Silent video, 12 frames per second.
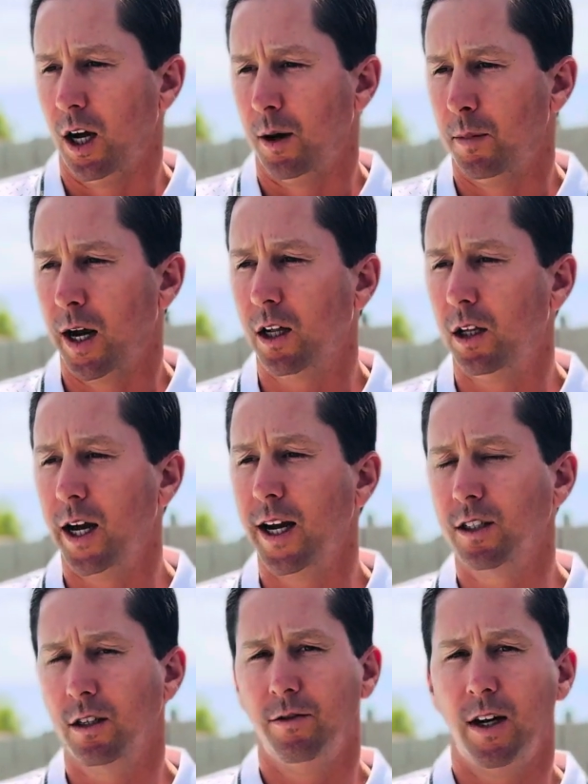my
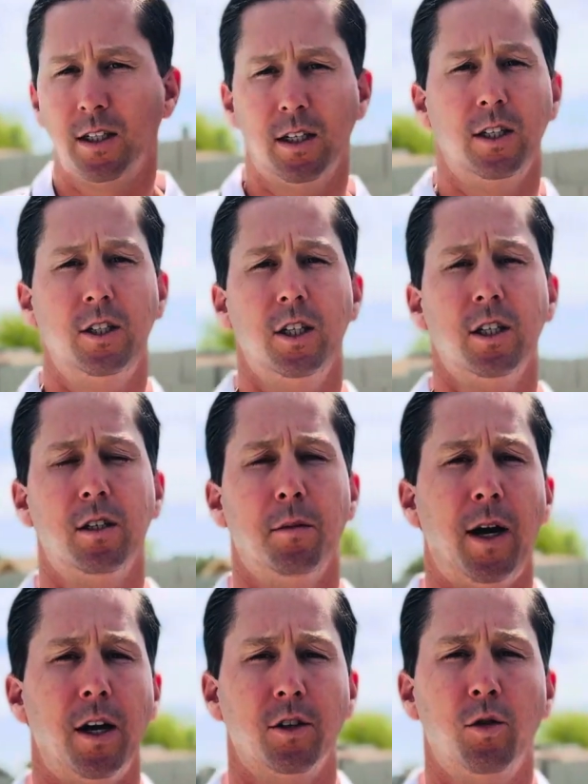clients invested just
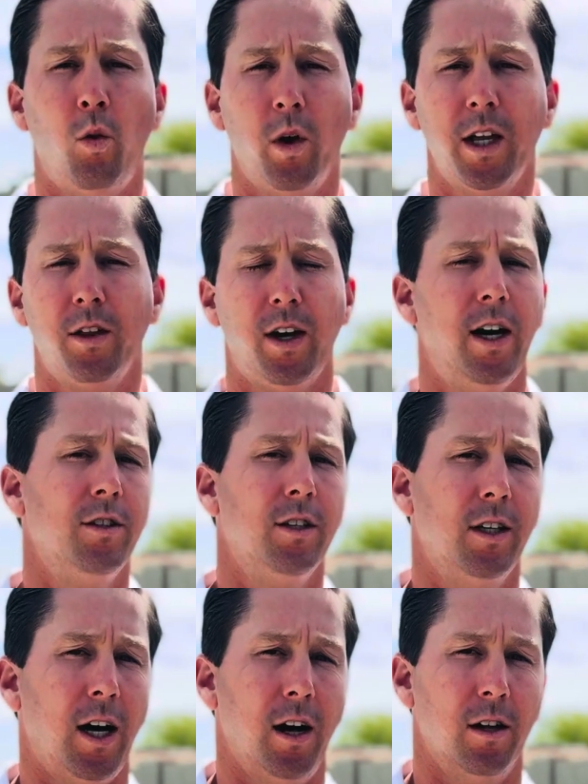about
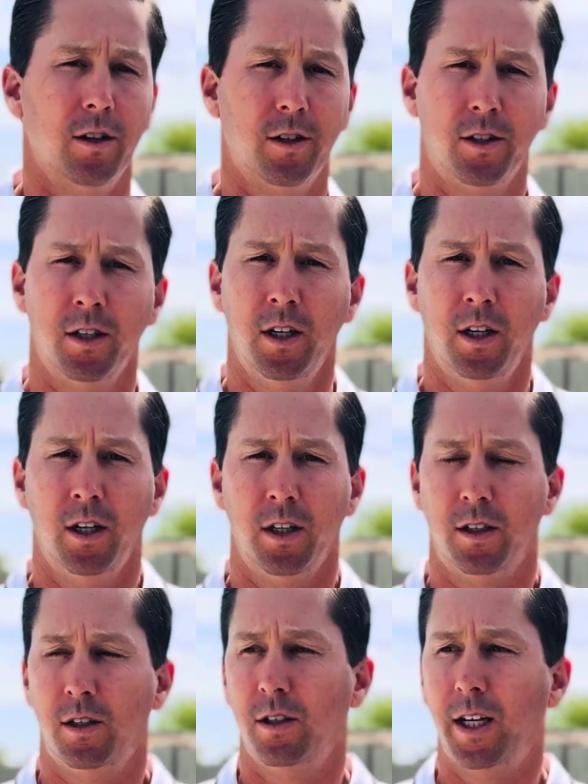$20,000
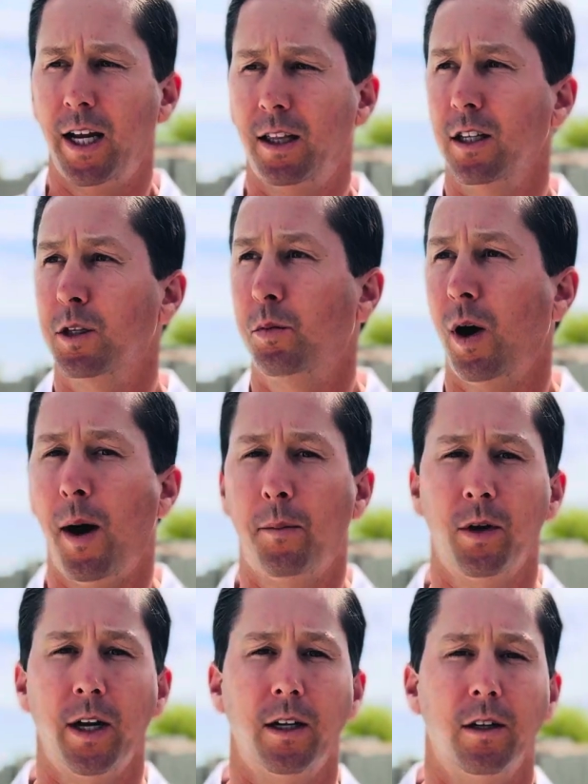to take this
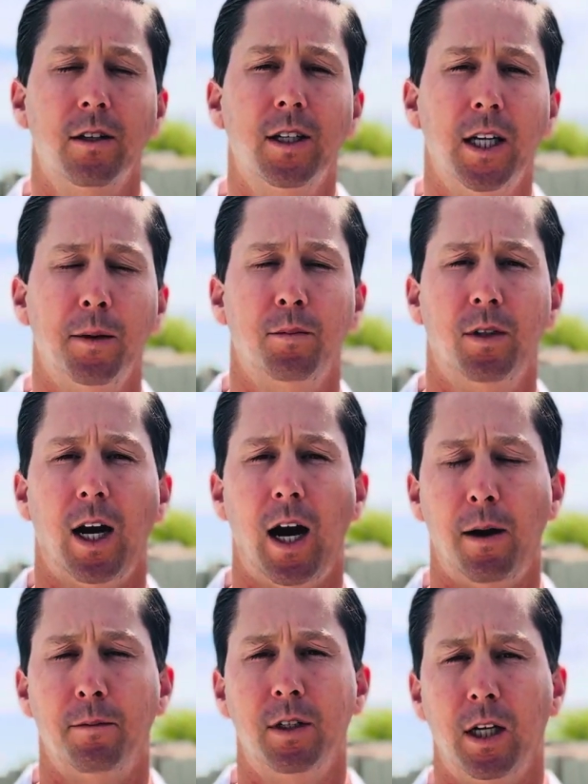property into
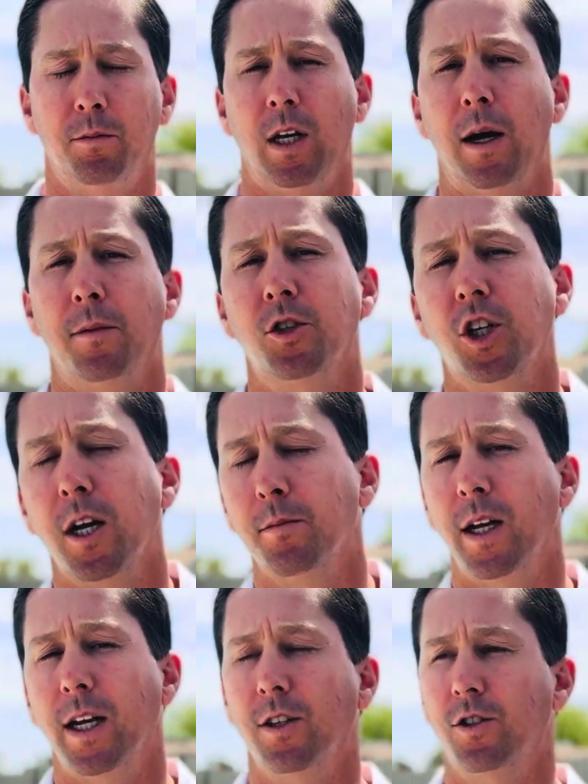tip-top shape.
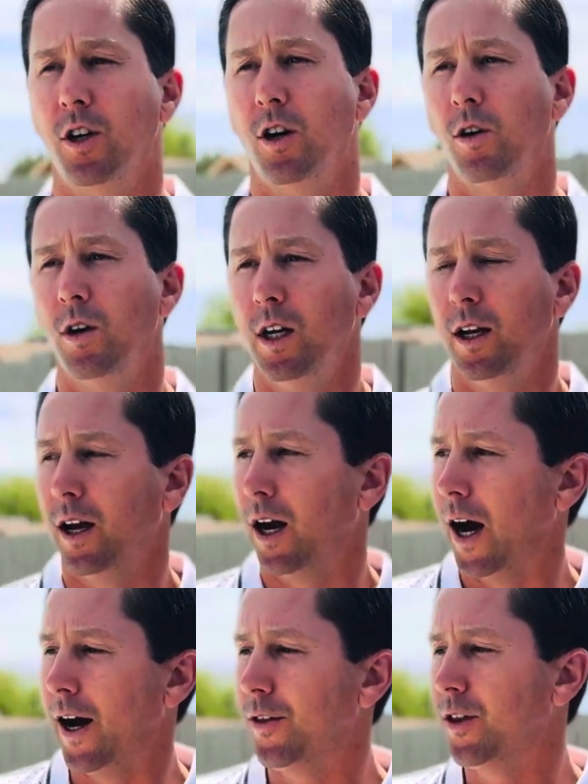And so
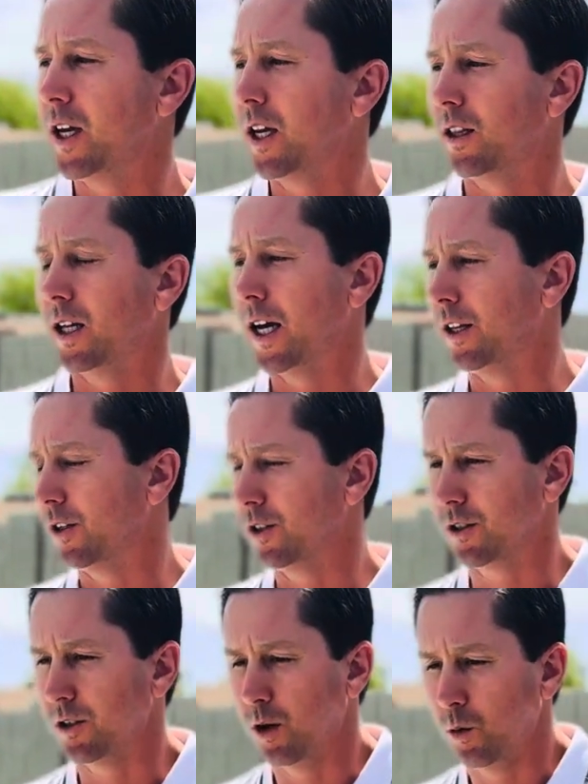I think that there's no